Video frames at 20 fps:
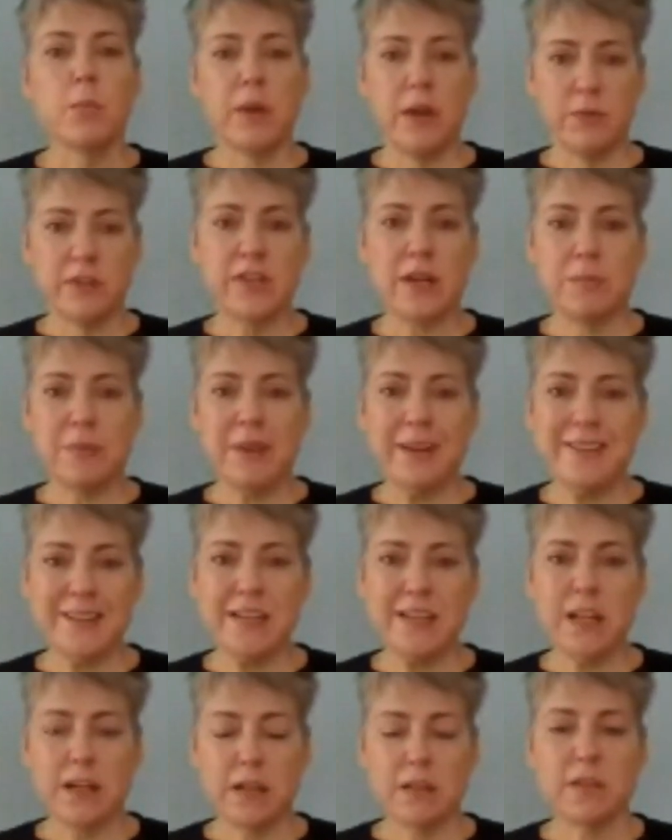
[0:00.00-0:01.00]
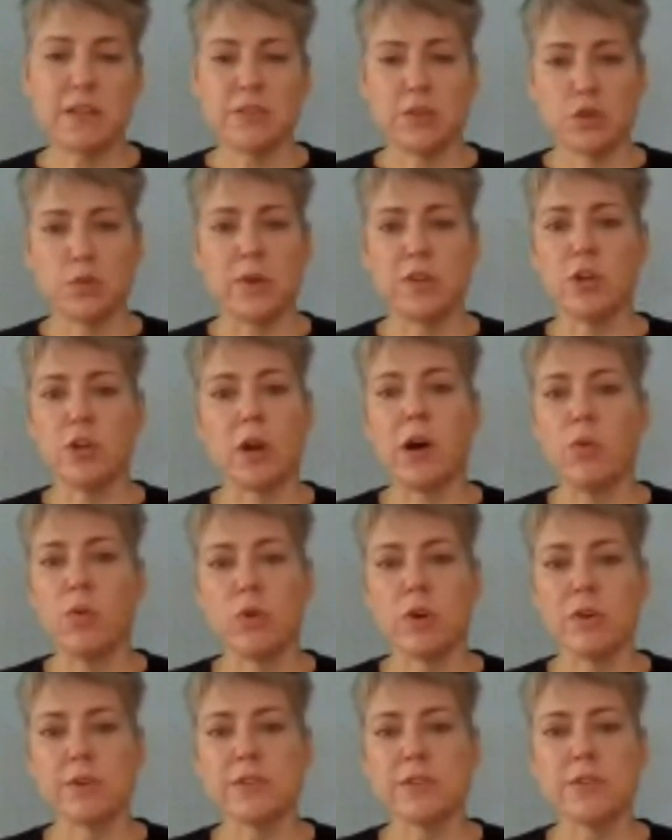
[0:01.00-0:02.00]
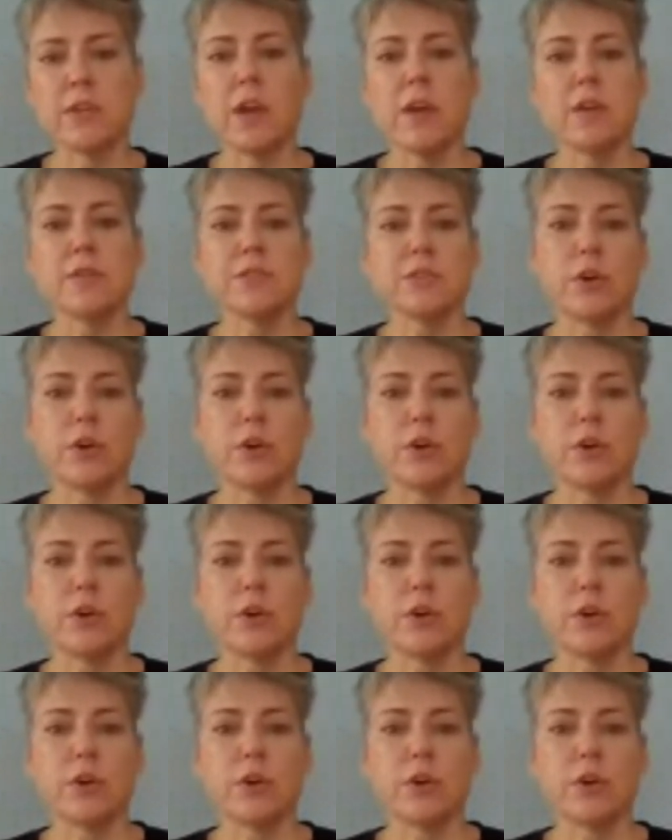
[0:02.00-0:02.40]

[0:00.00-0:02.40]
But every time they did it, the situation got worse.